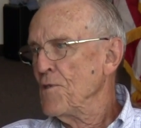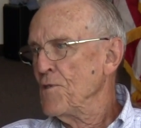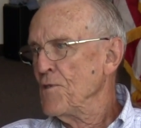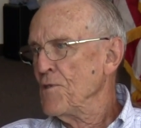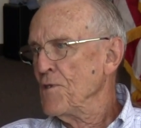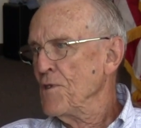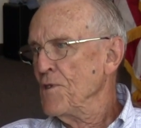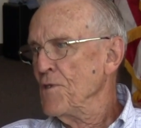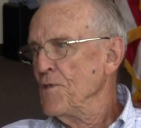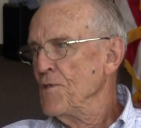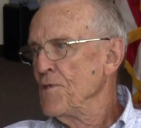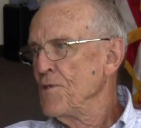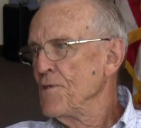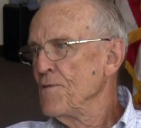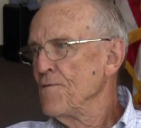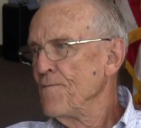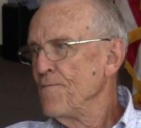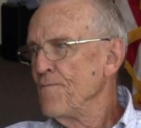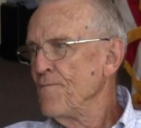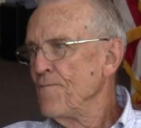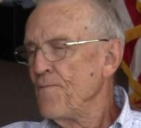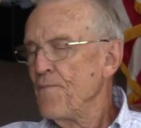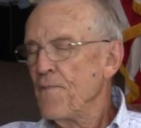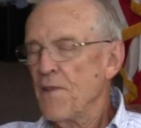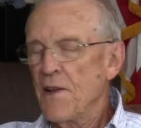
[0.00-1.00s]
disease,
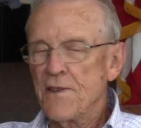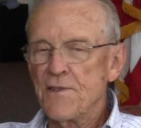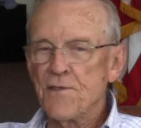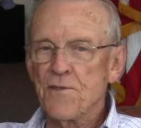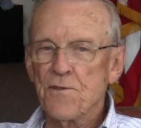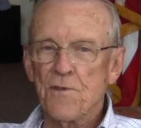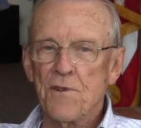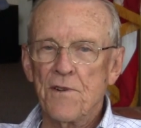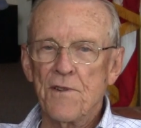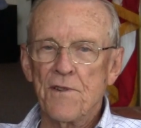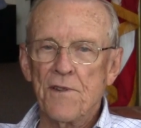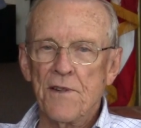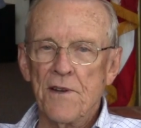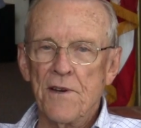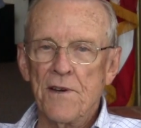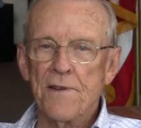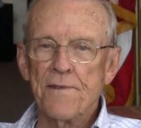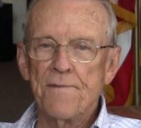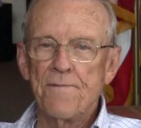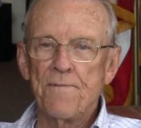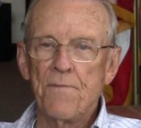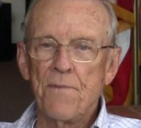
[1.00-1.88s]
that sort of thing.